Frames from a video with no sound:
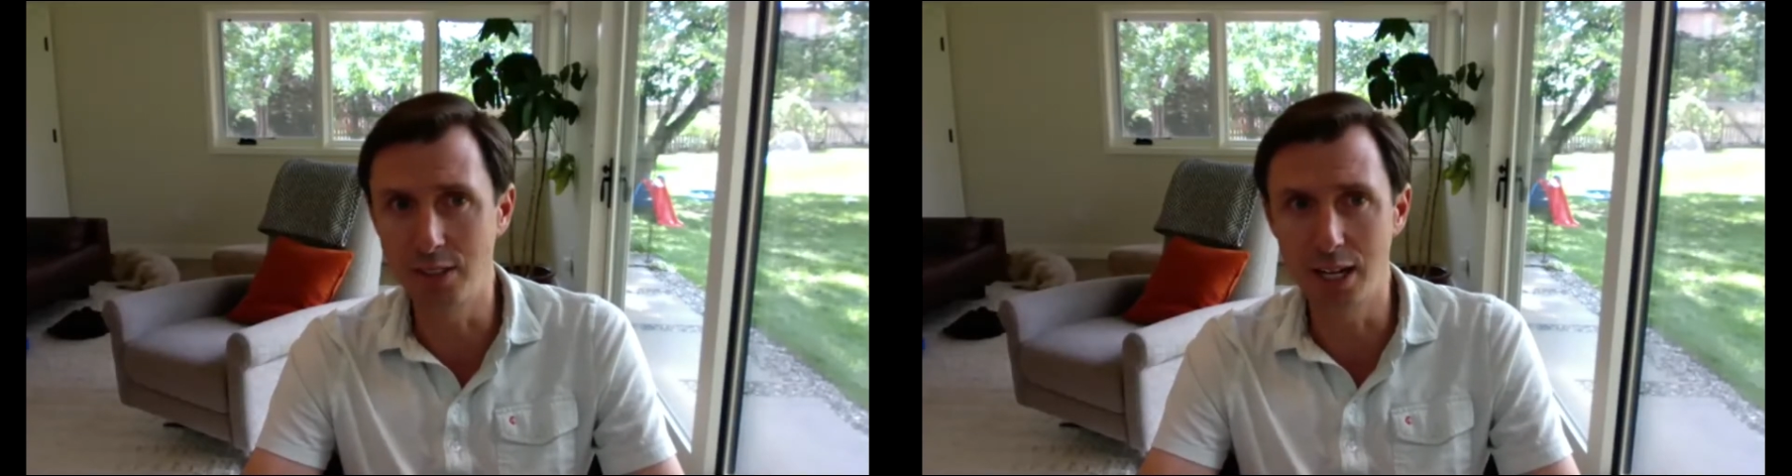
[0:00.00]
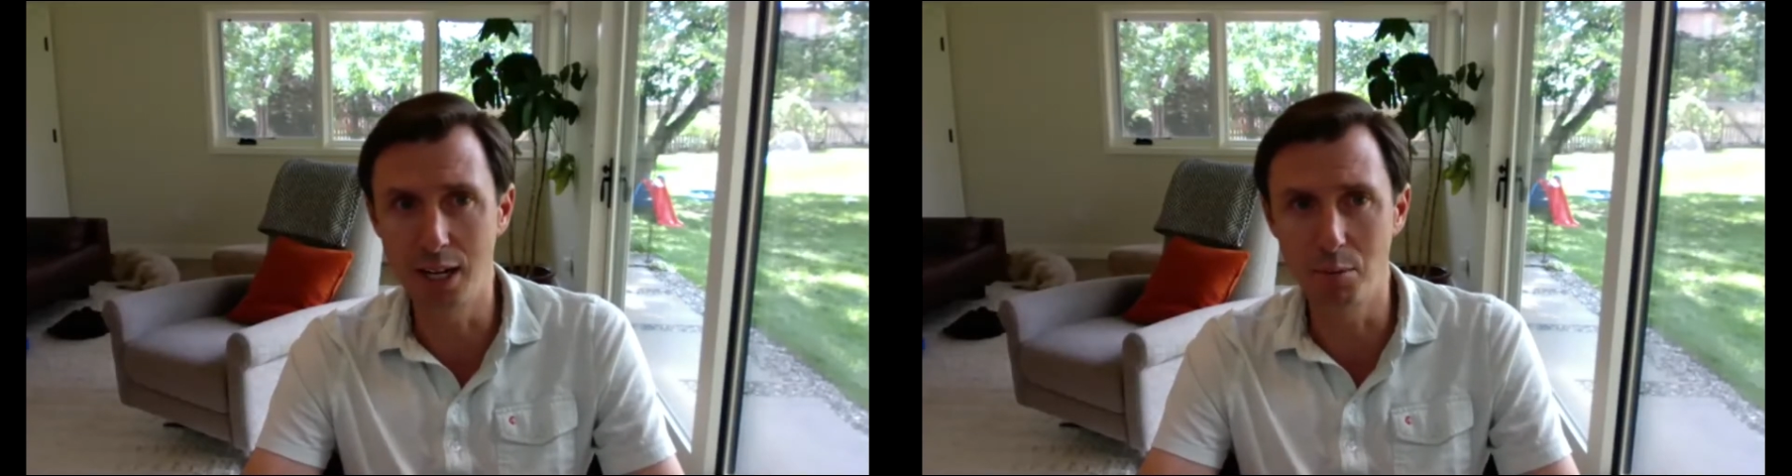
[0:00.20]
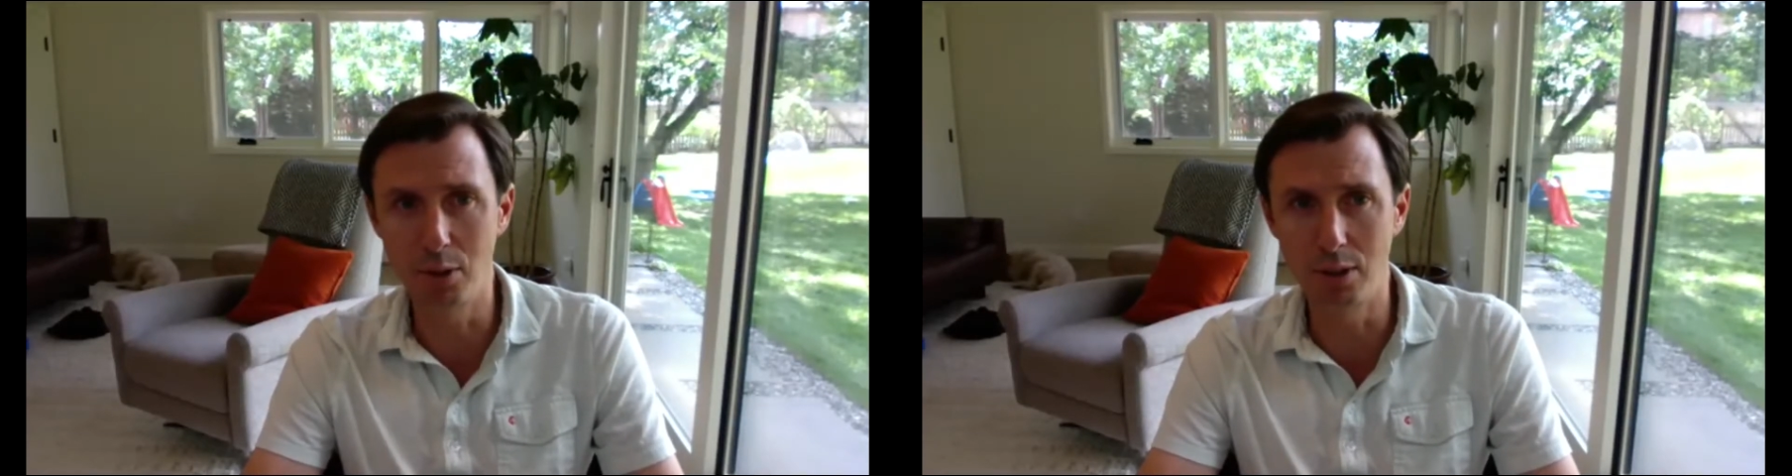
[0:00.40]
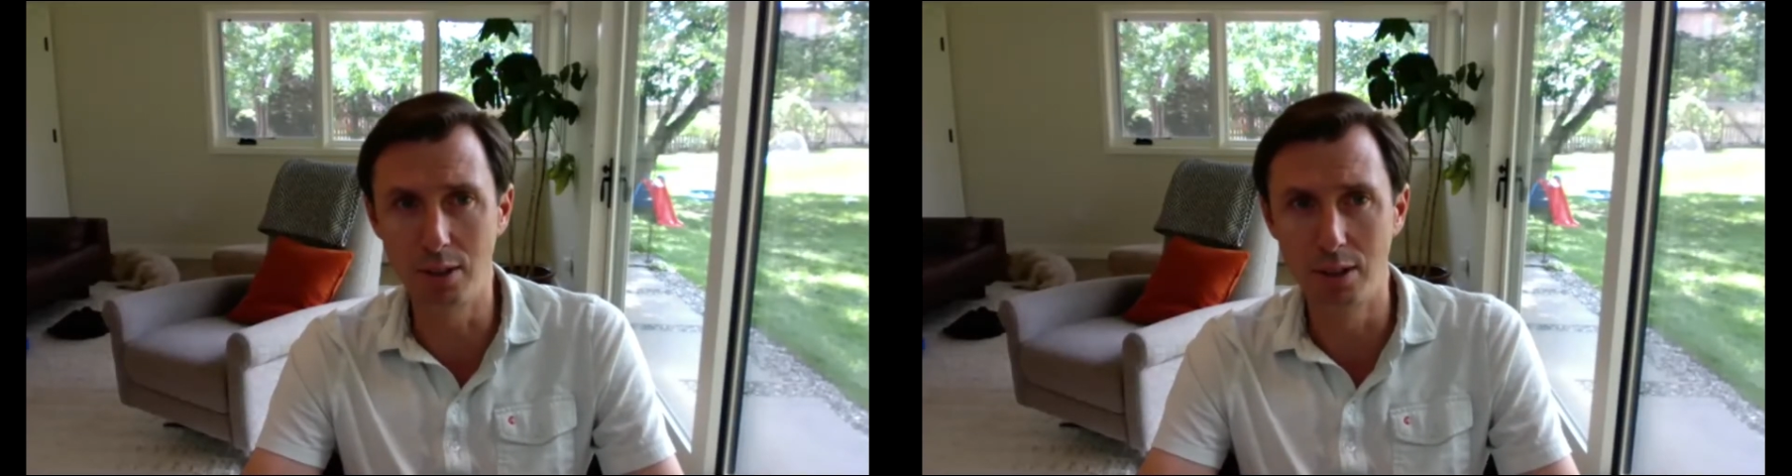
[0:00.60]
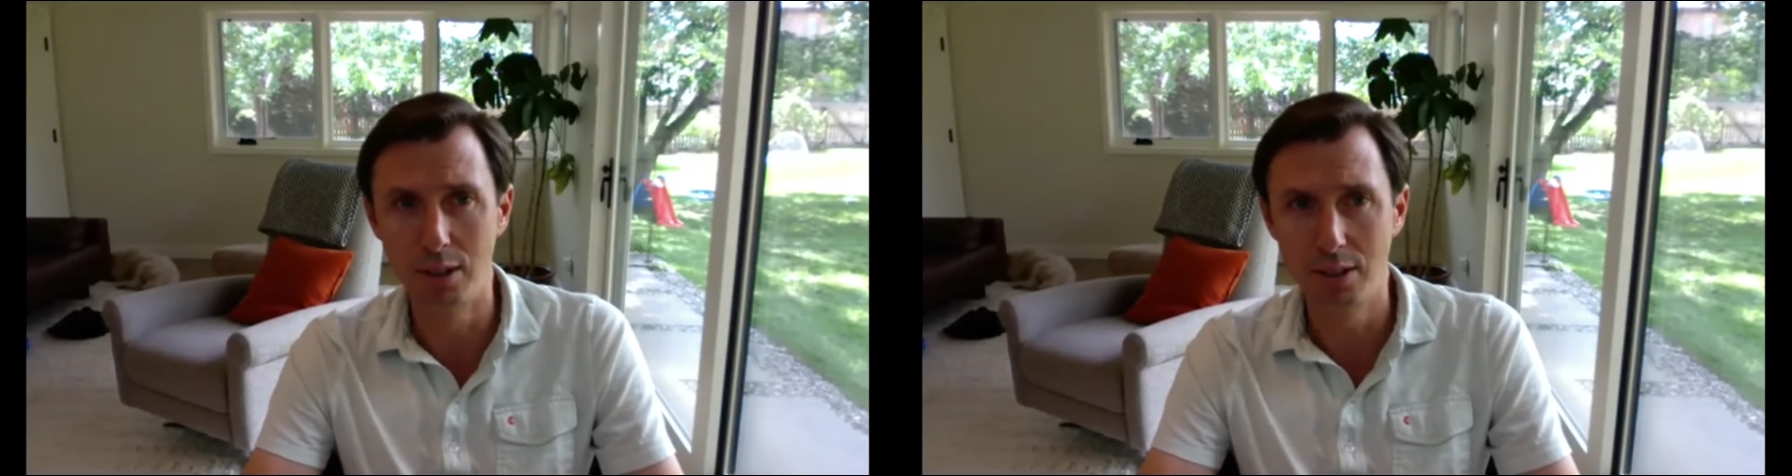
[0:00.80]

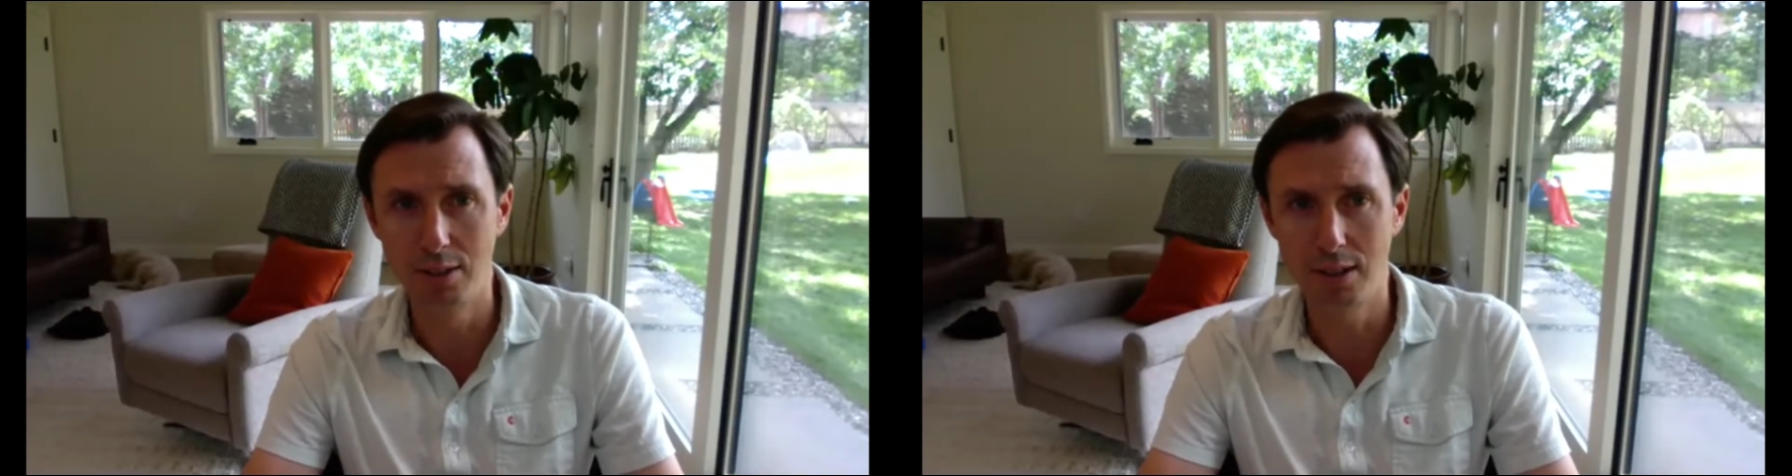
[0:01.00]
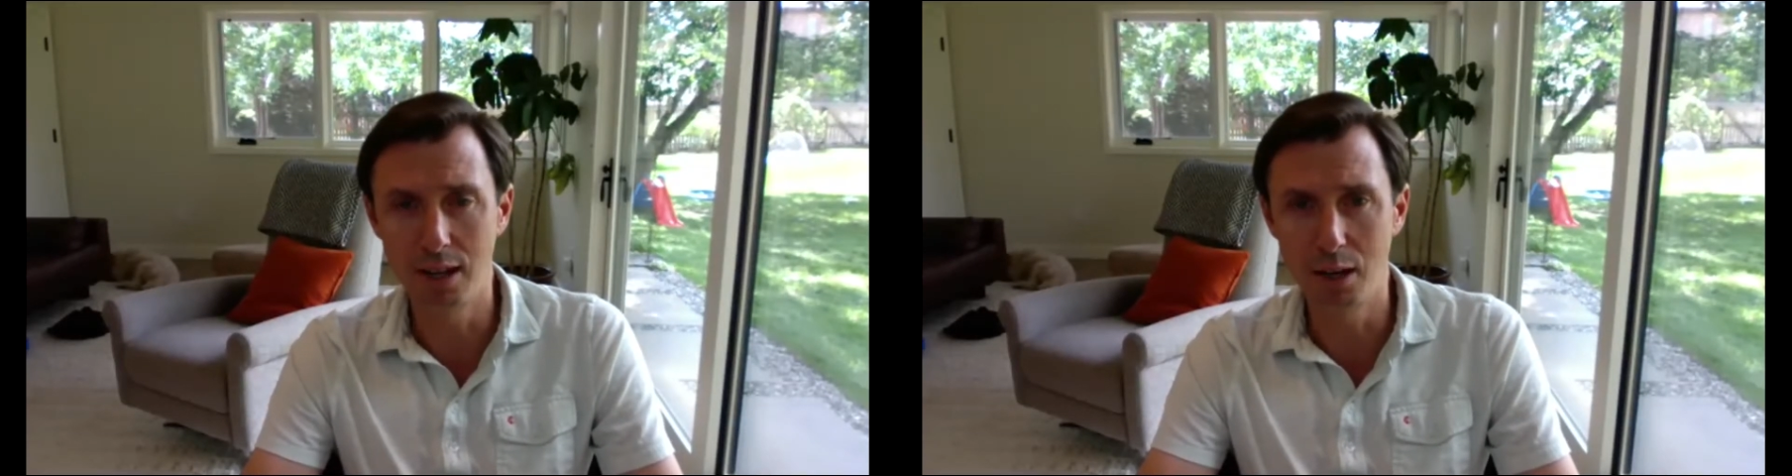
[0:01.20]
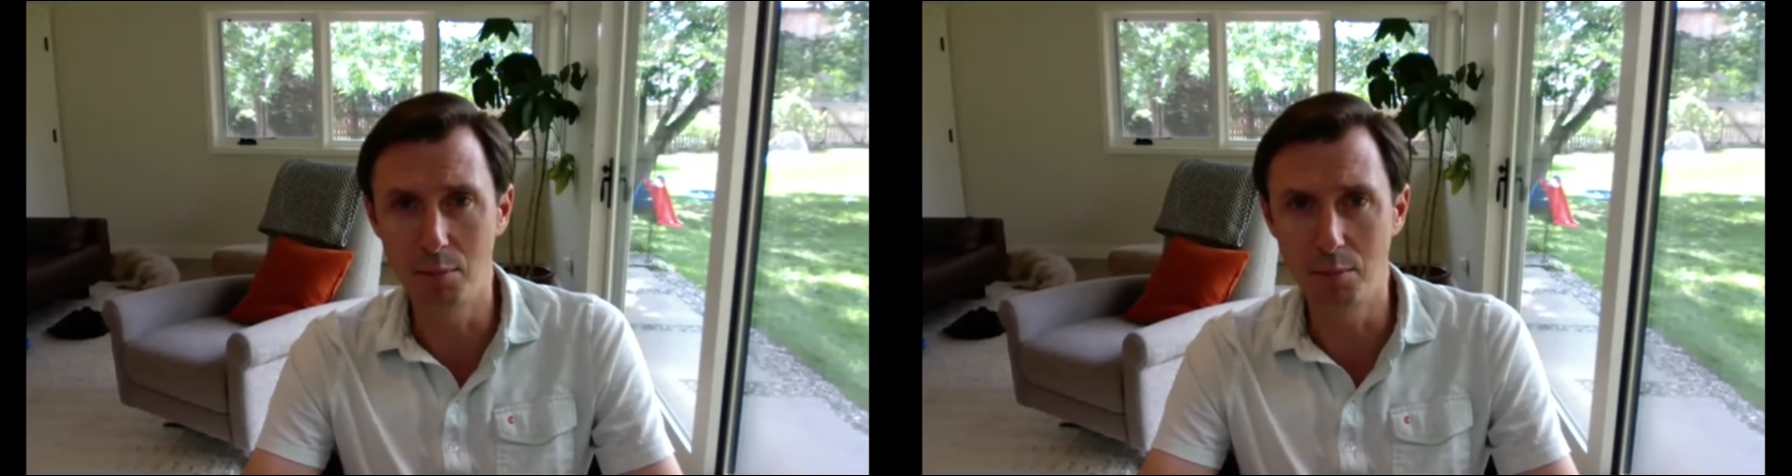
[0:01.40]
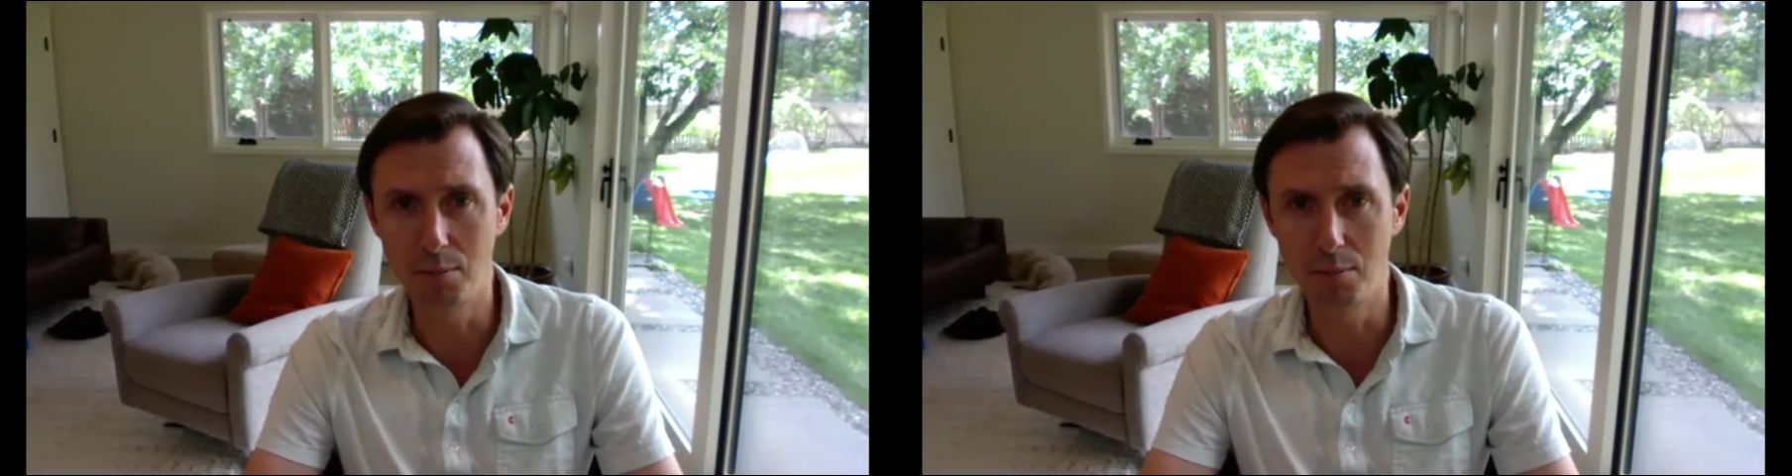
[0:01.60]
table to help